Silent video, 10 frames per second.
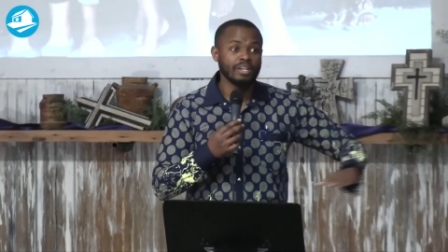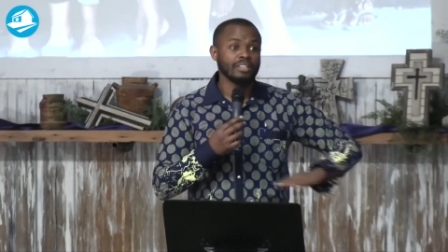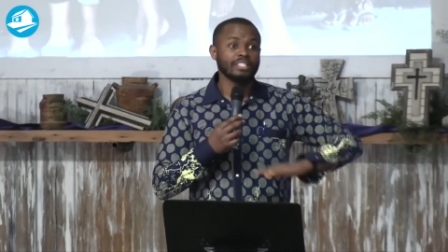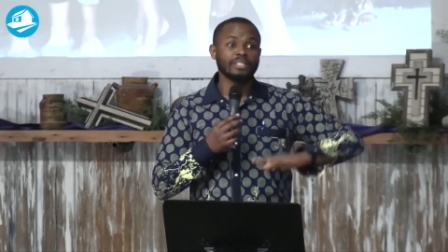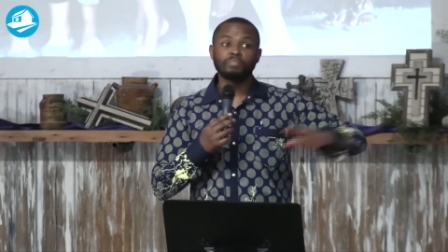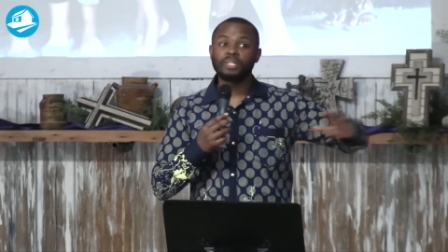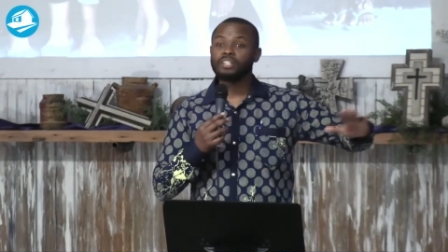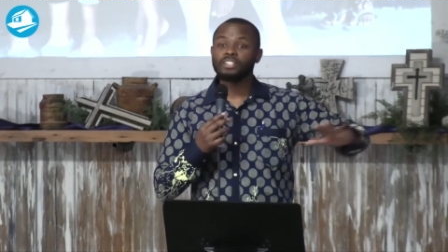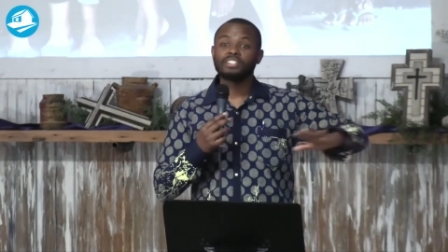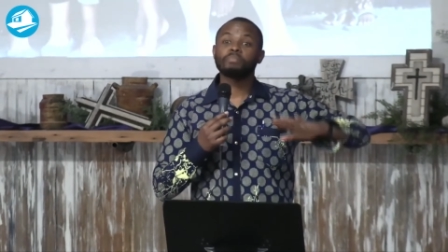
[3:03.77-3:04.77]
the
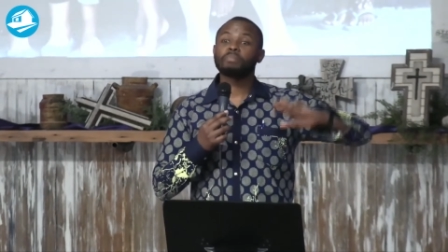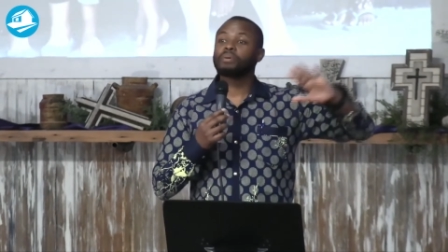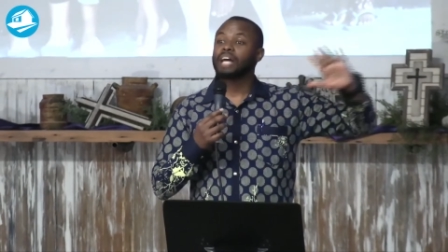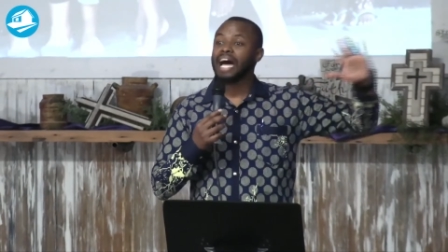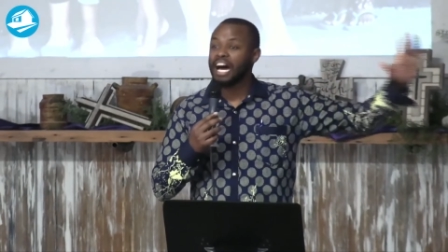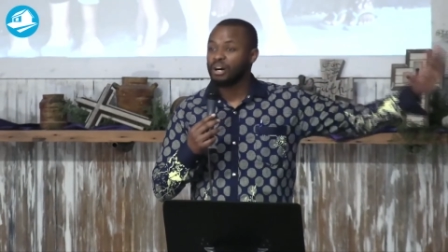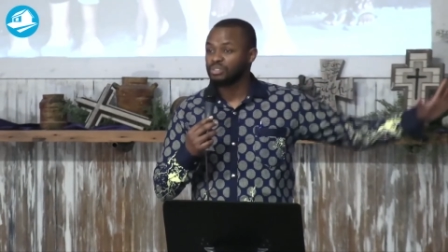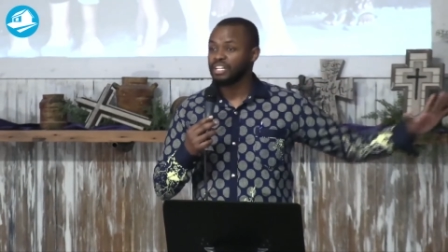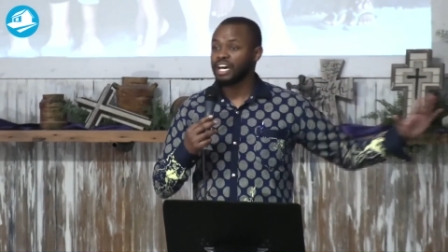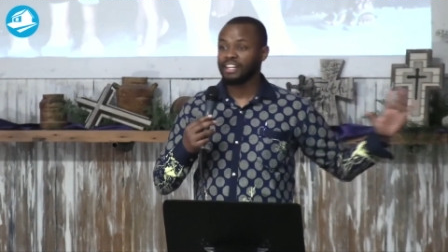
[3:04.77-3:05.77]
speakers, the people
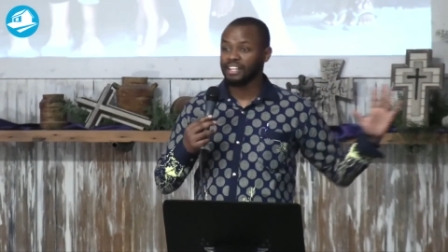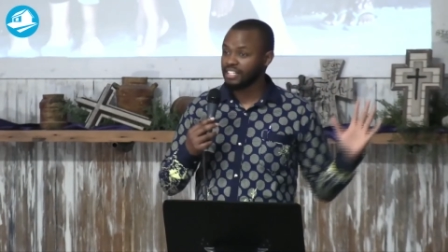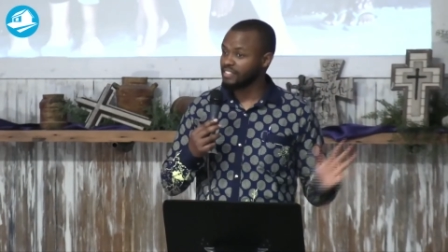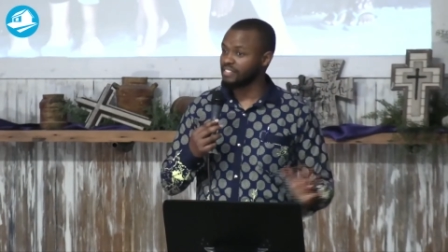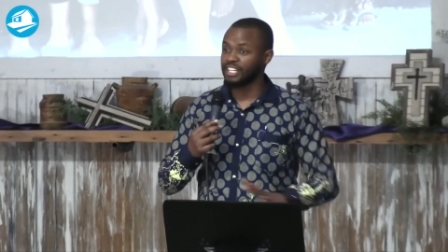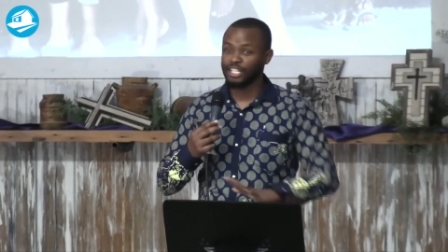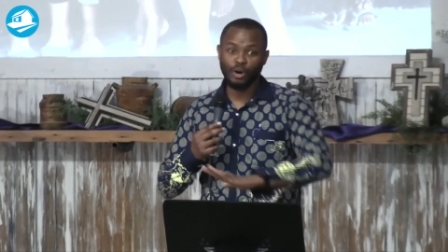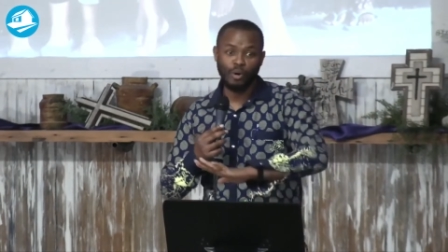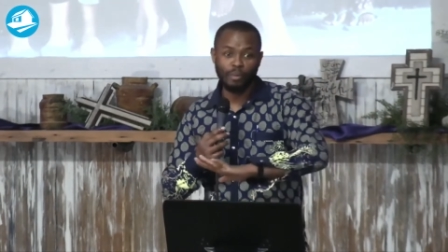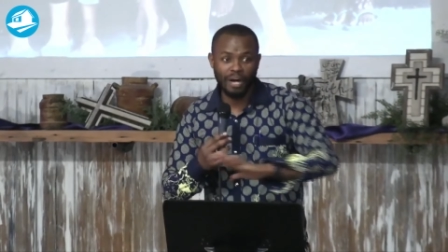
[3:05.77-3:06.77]
outside listening, the
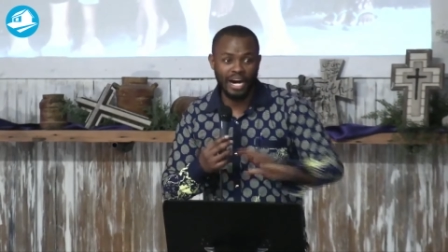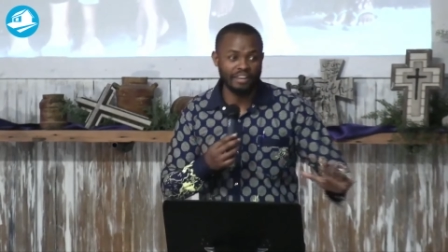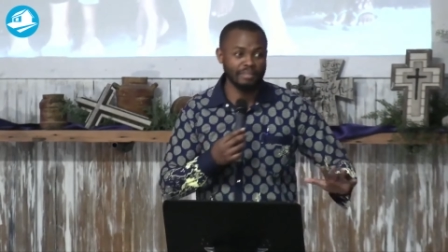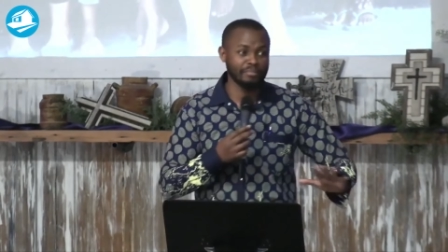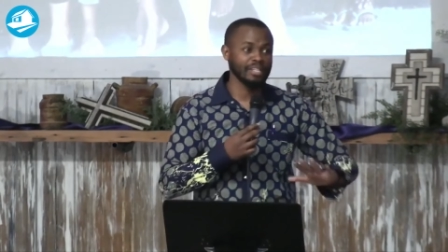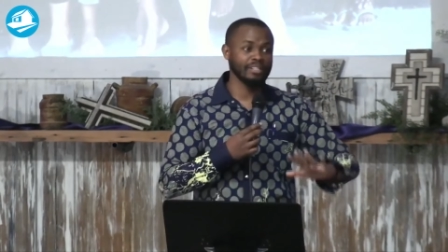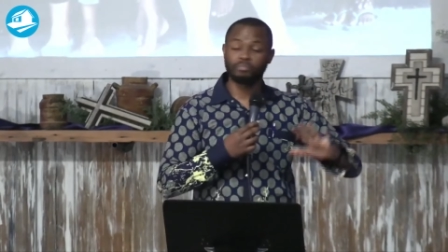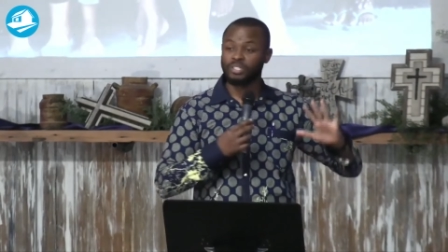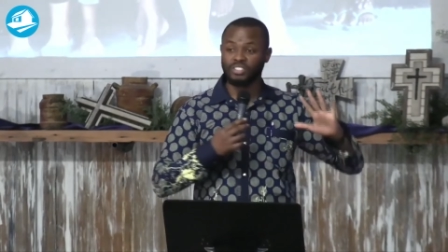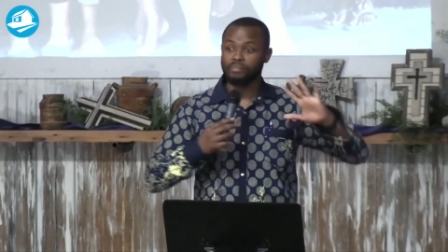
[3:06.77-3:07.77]
whole parliament
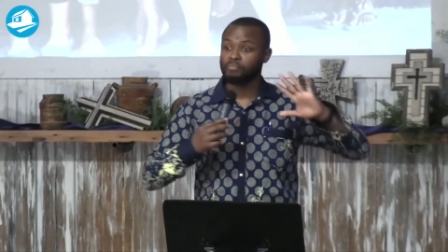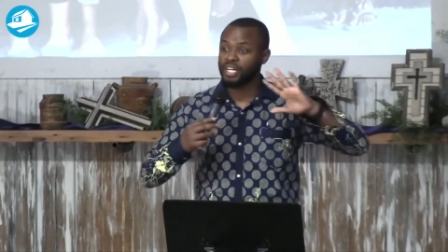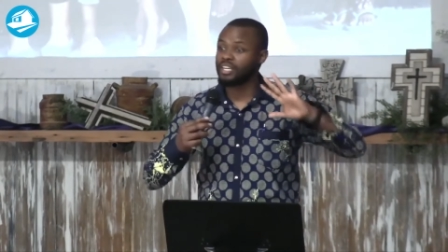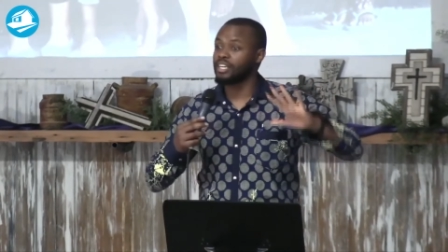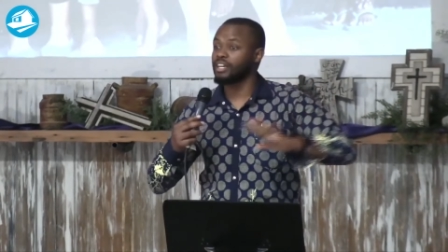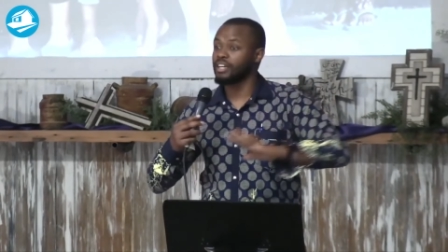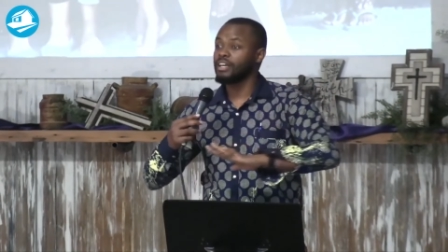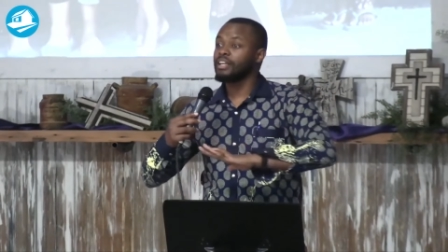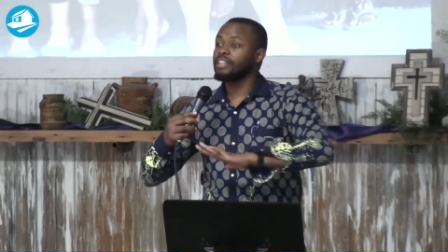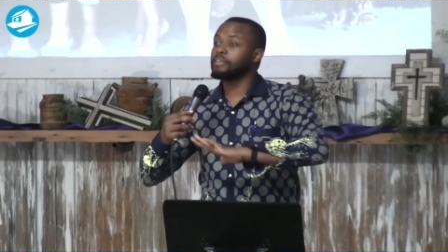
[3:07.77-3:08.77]
is making
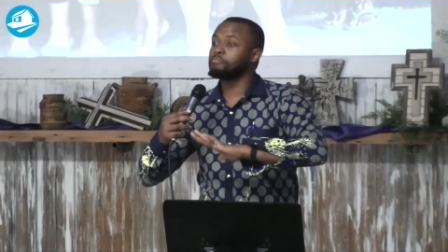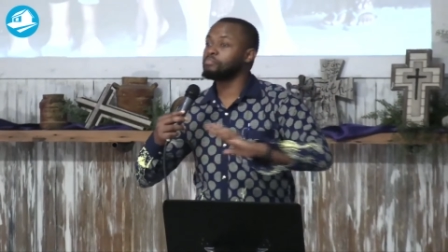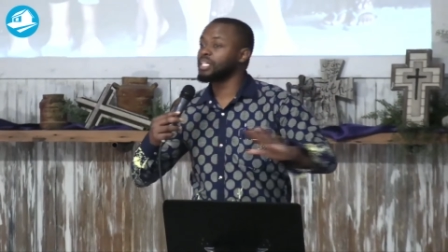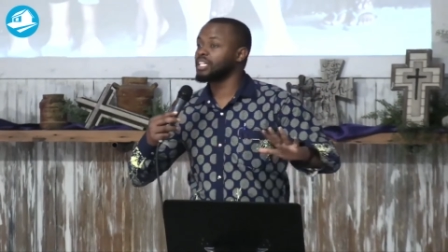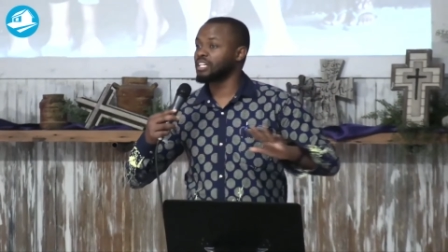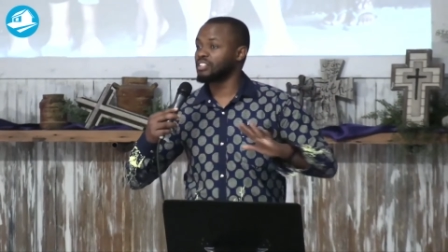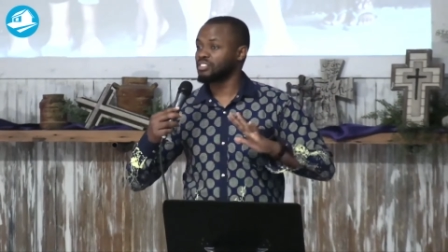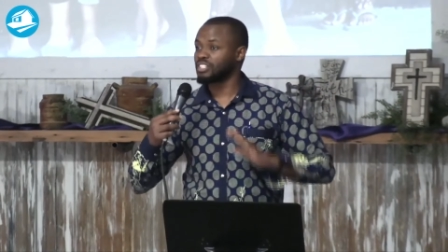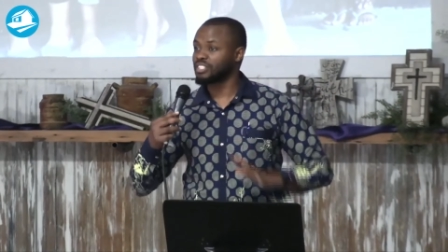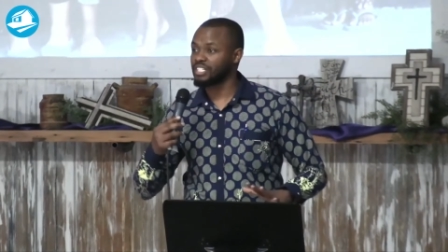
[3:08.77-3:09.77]
the biggest
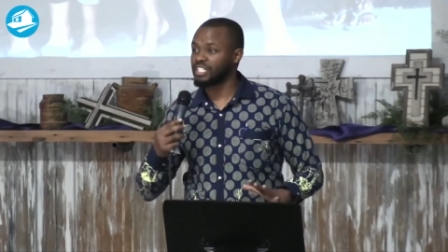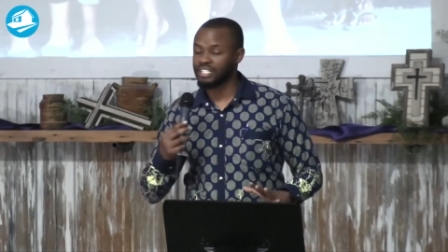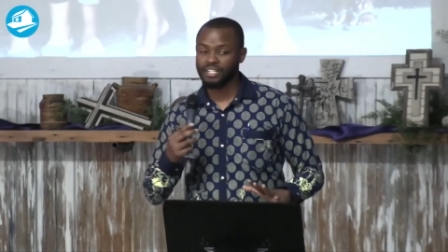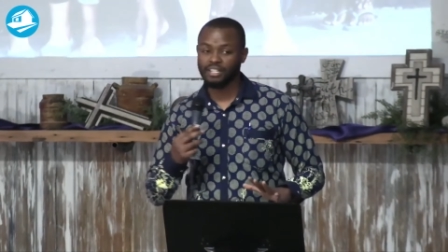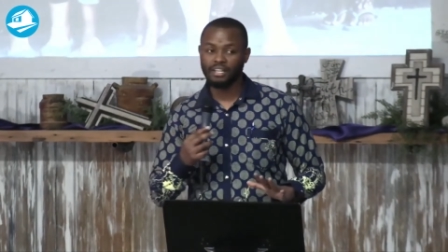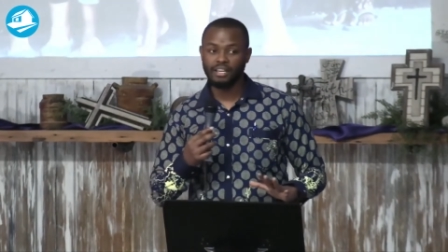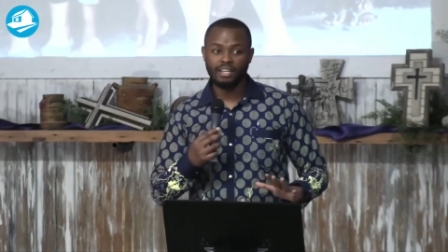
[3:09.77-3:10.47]
decision